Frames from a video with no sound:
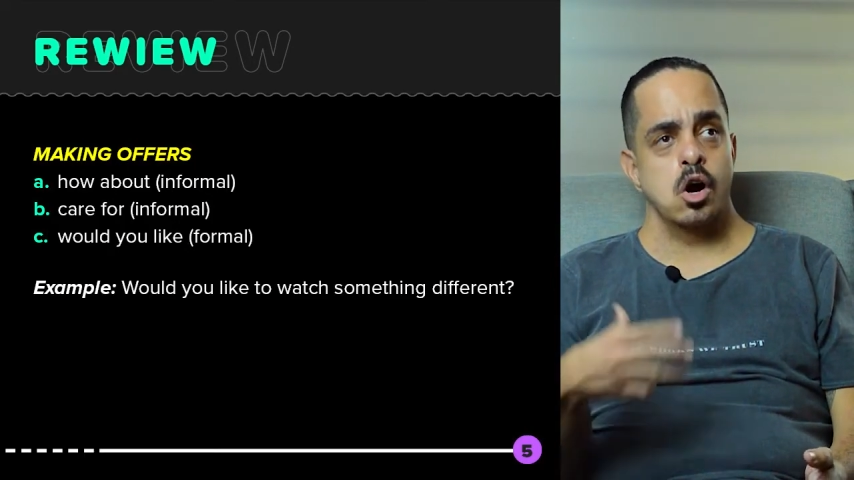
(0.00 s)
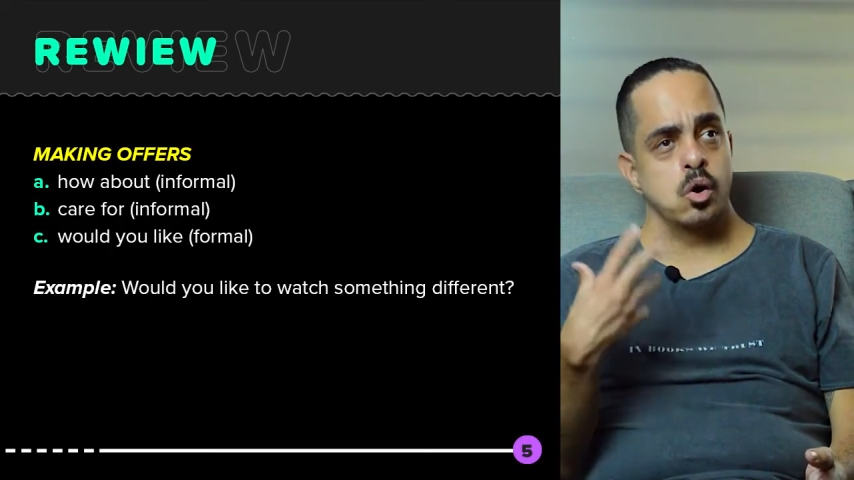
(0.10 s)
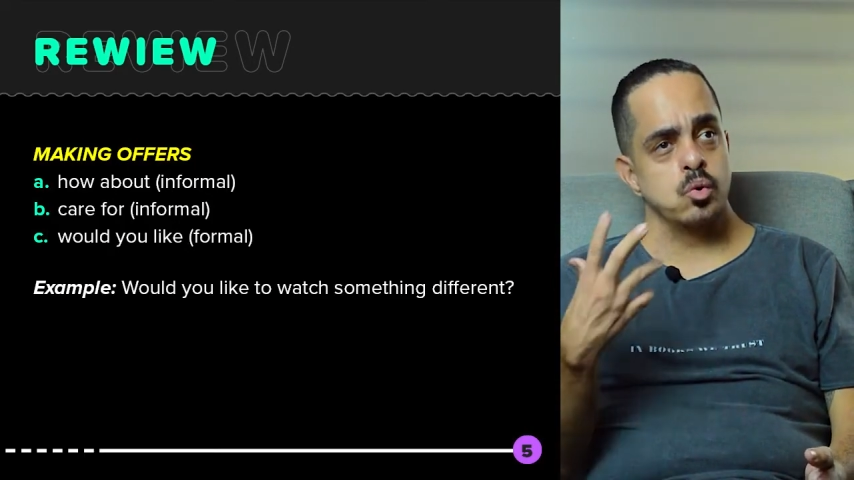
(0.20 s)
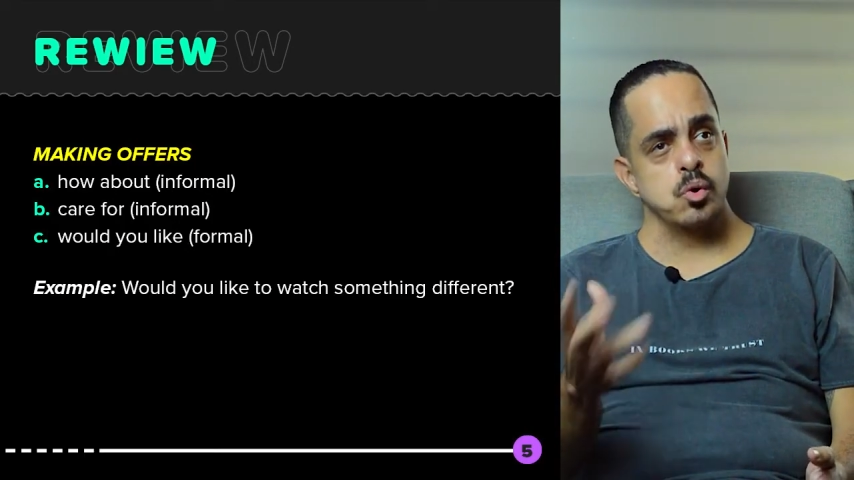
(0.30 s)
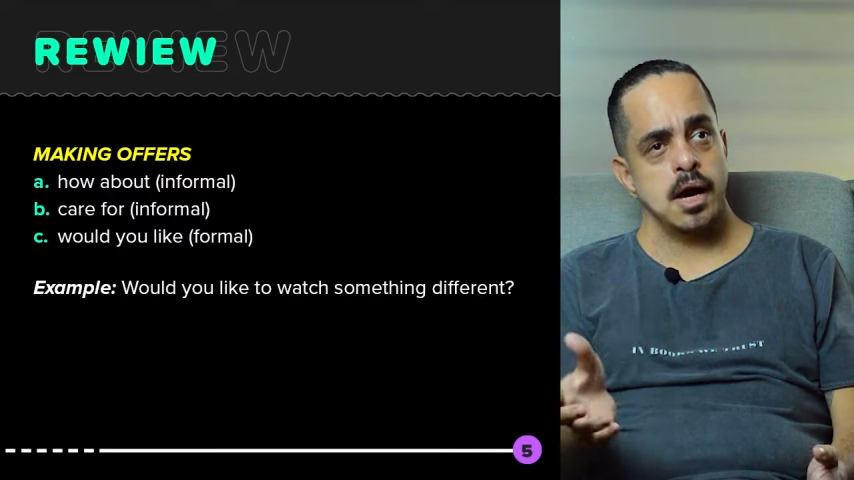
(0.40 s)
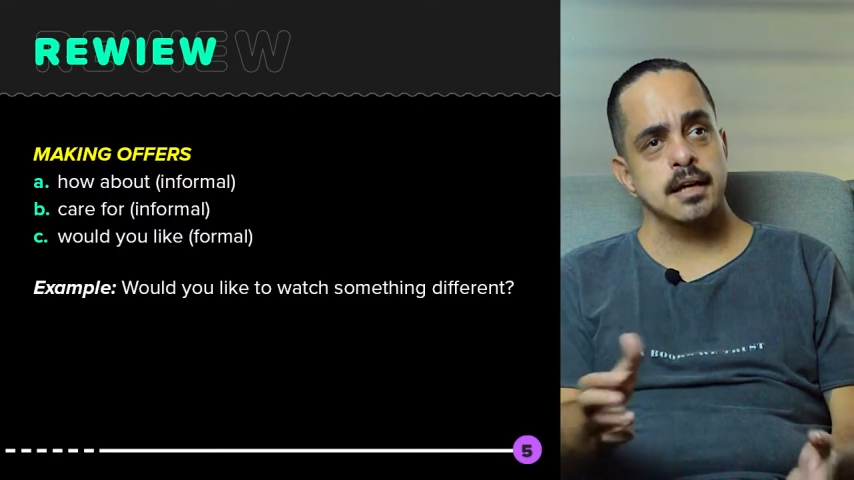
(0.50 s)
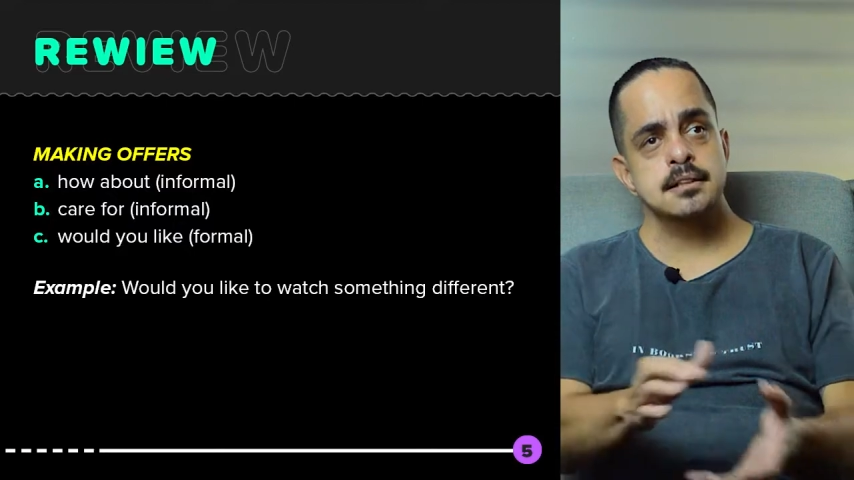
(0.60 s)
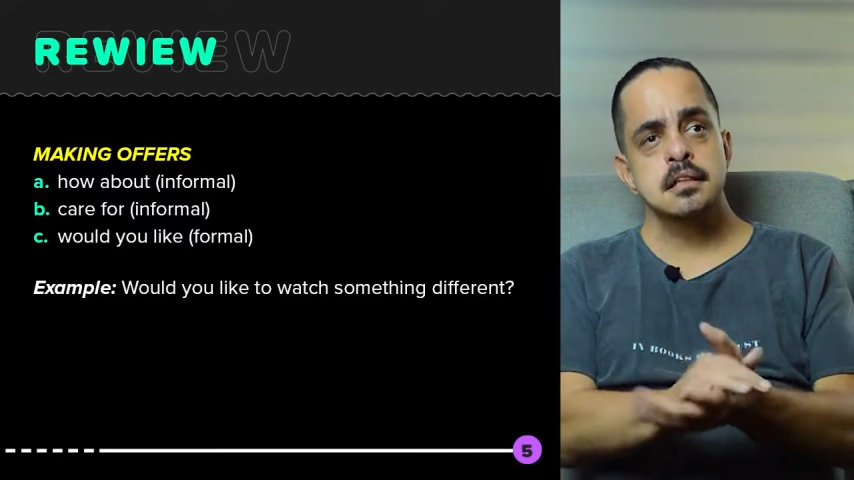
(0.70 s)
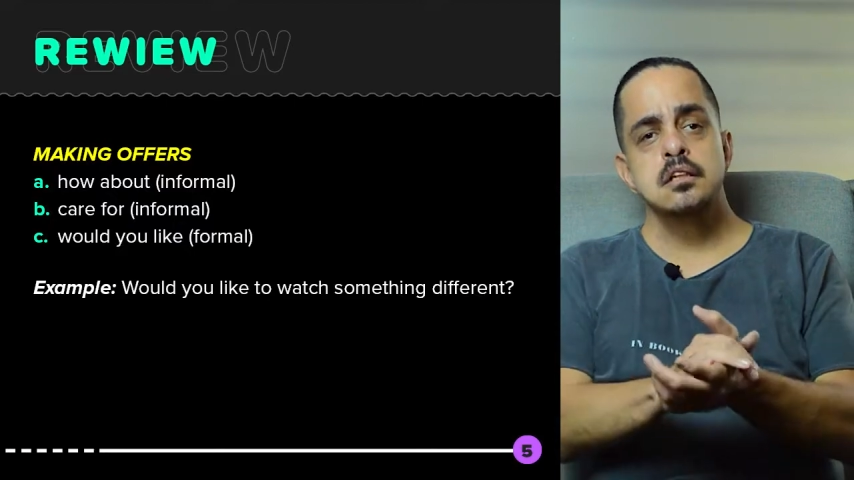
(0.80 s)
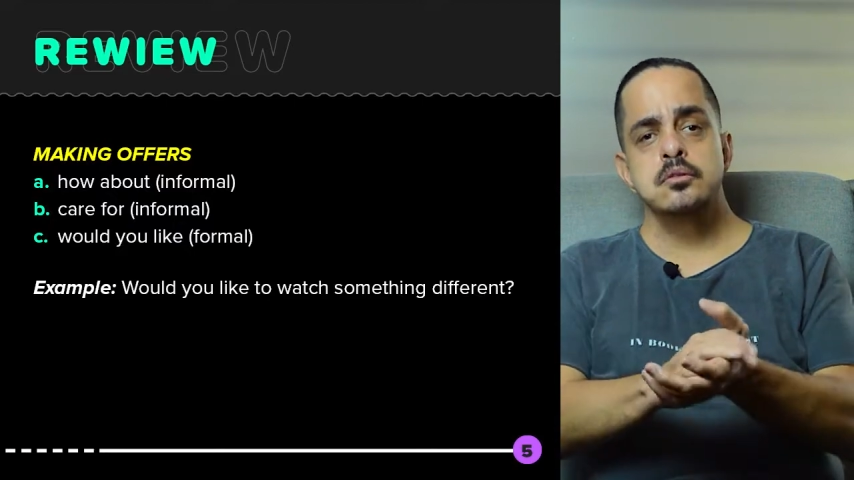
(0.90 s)

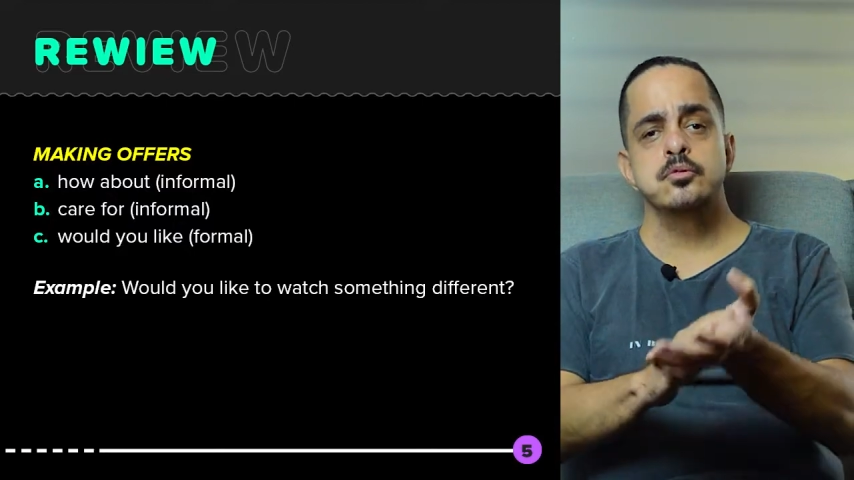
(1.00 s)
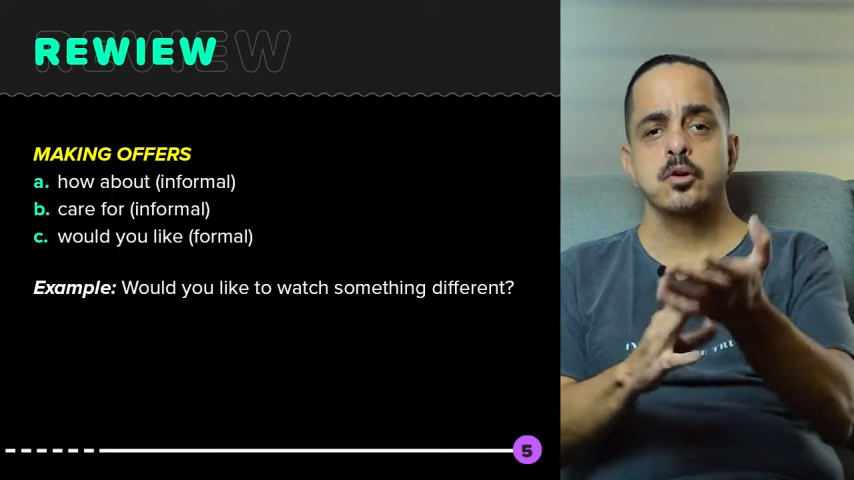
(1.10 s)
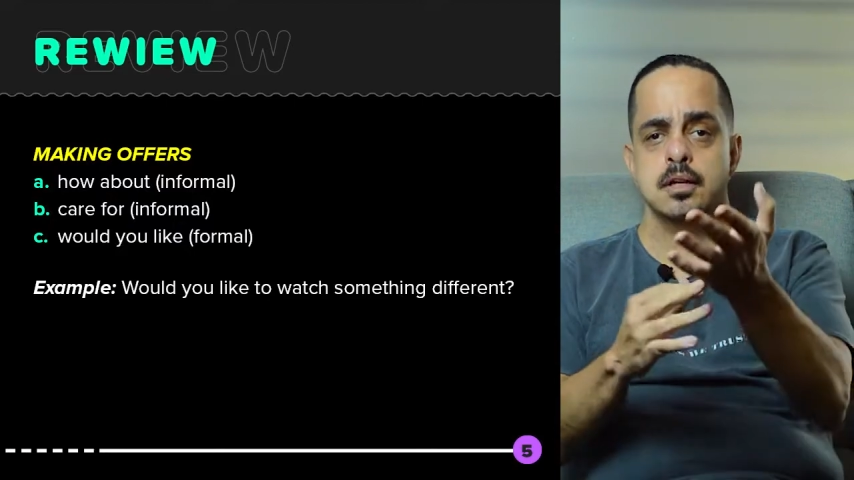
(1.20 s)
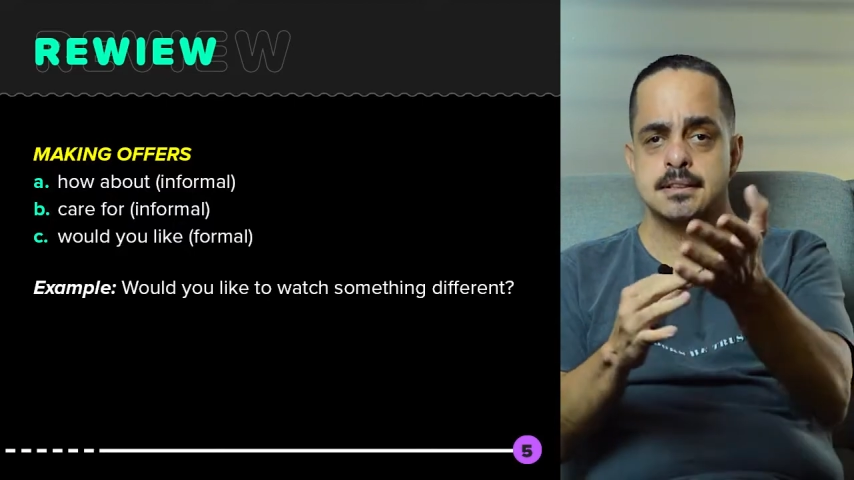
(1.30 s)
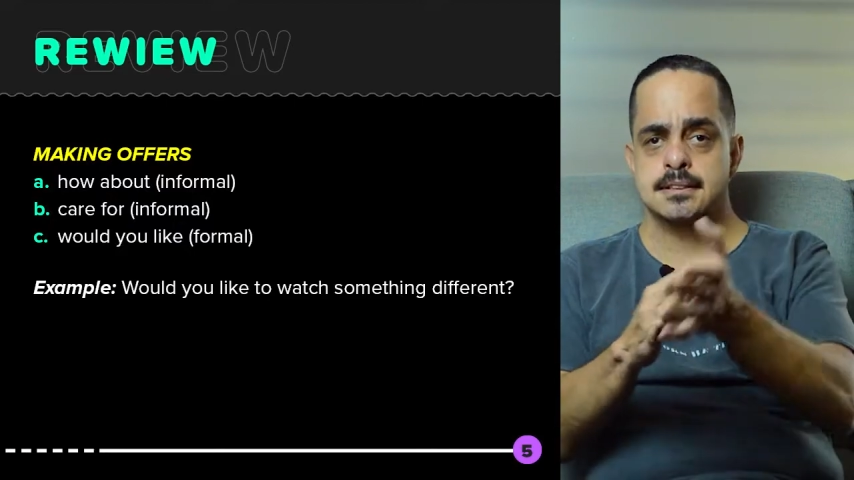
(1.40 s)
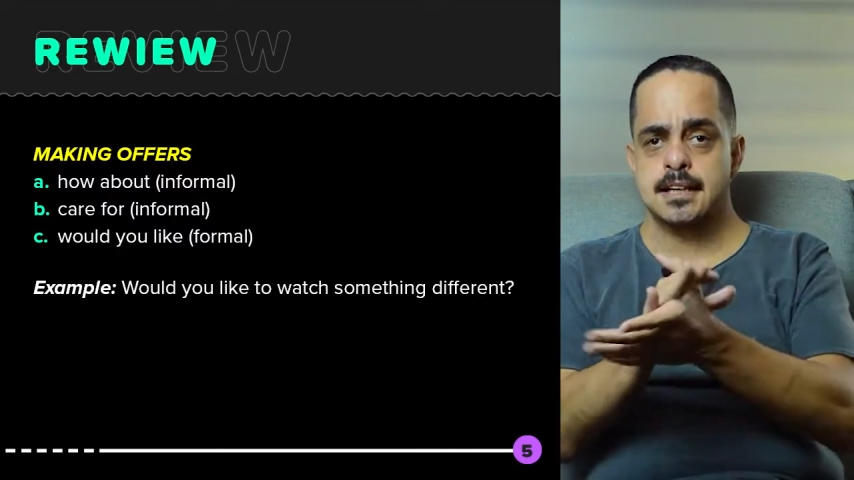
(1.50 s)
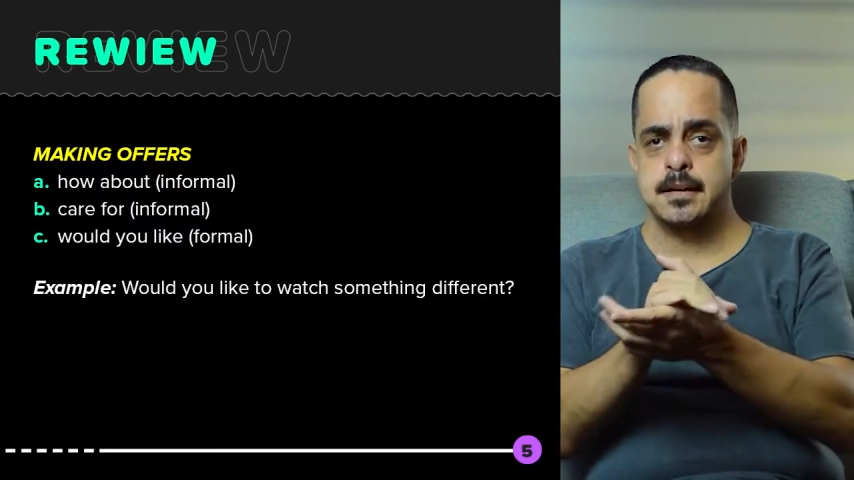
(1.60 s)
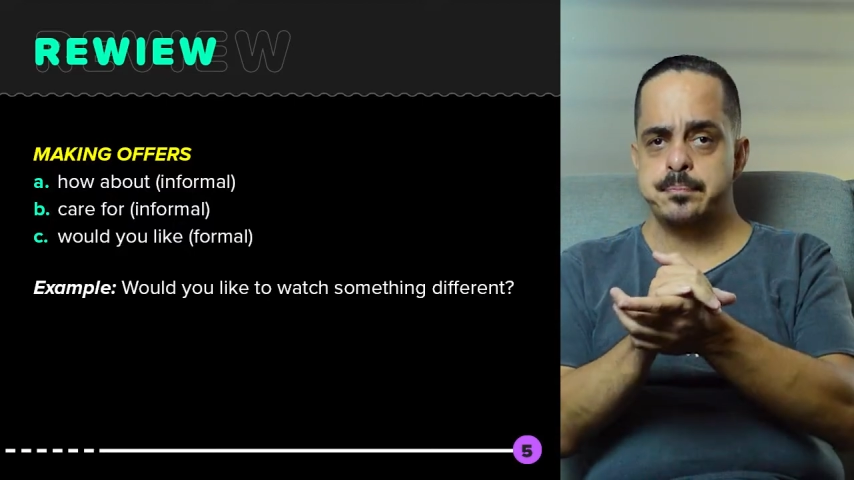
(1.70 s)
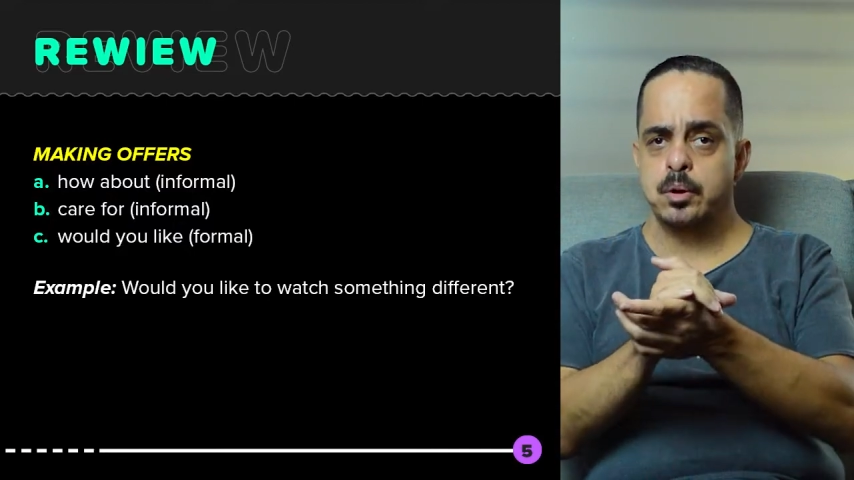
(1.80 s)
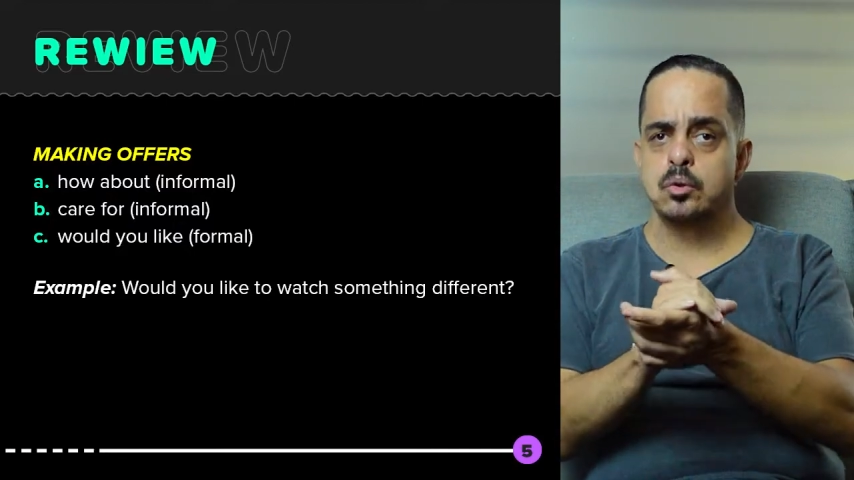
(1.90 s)
Alright, for
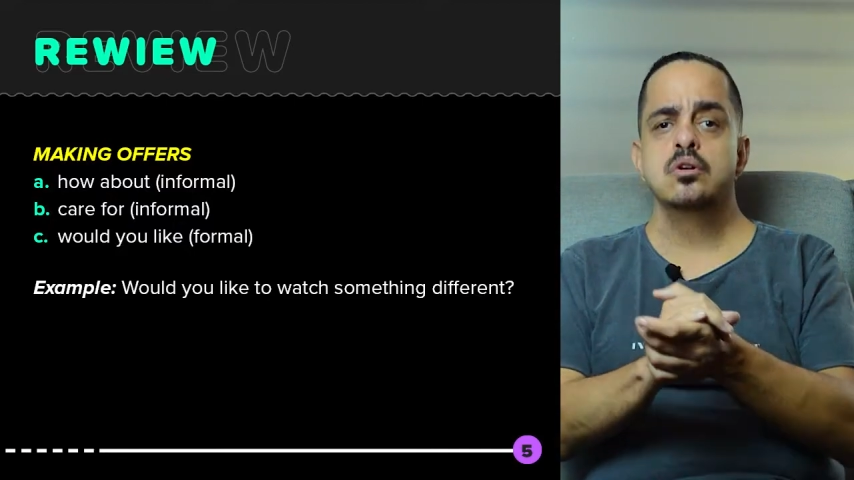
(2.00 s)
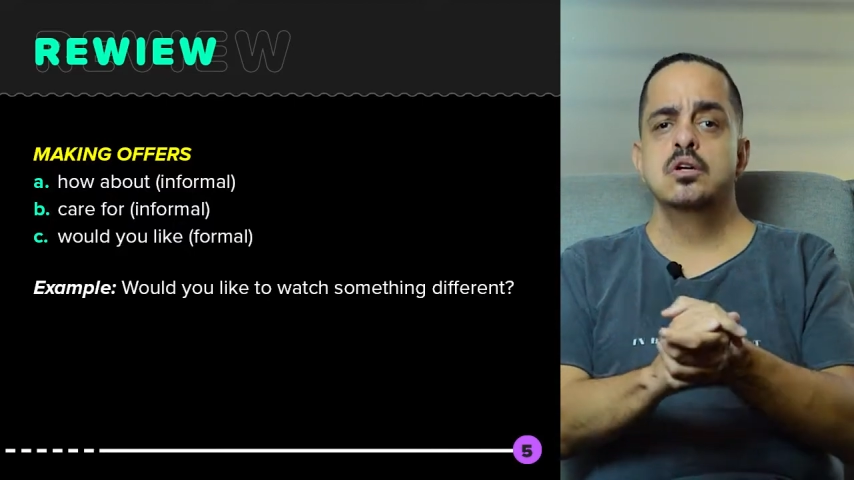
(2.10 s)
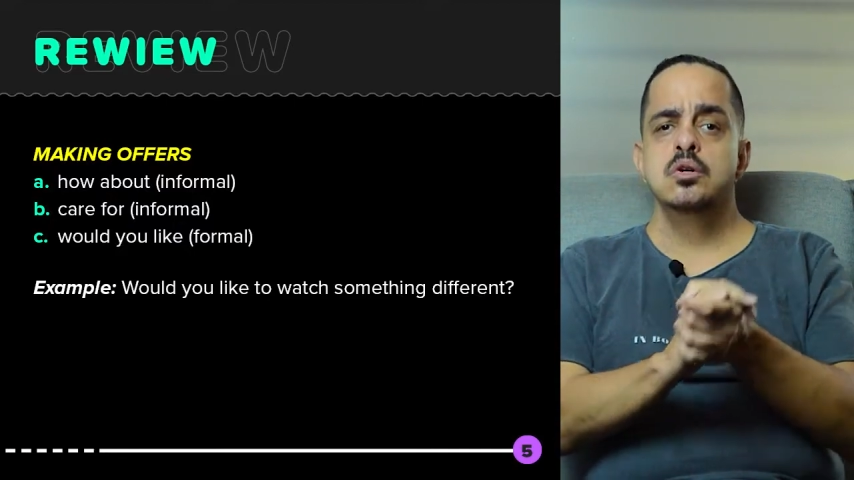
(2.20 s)
example,